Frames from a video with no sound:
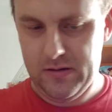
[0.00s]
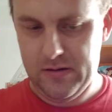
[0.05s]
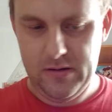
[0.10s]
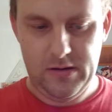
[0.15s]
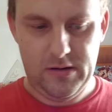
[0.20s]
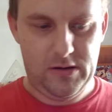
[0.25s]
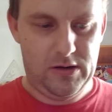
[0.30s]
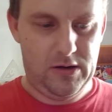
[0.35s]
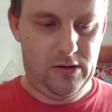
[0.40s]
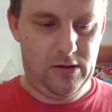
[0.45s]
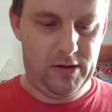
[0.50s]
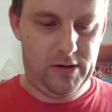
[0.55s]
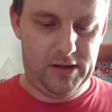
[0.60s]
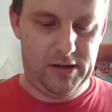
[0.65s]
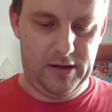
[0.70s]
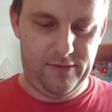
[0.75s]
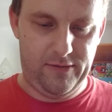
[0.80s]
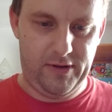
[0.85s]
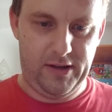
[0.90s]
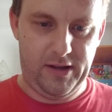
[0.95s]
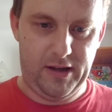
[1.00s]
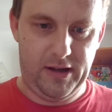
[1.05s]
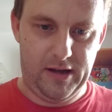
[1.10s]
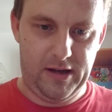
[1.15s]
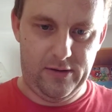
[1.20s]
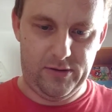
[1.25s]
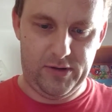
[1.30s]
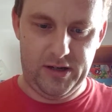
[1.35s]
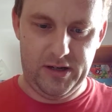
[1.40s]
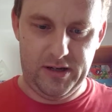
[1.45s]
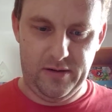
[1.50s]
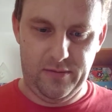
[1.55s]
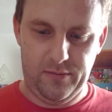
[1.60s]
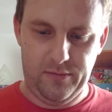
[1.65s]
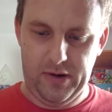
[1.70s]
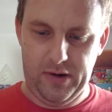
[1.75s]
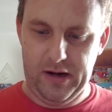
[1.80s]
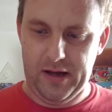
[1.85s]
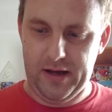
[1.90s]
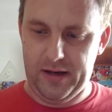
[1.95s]
as long as everything else is in
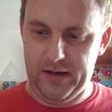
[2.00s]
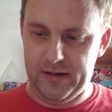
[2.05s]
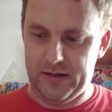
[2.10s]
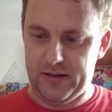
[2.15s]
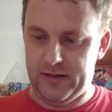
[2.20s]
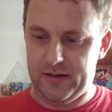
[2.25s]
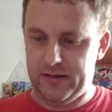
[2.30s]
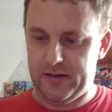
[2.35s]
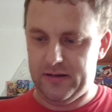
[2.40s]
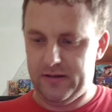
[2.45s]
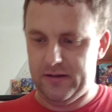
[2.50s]
place,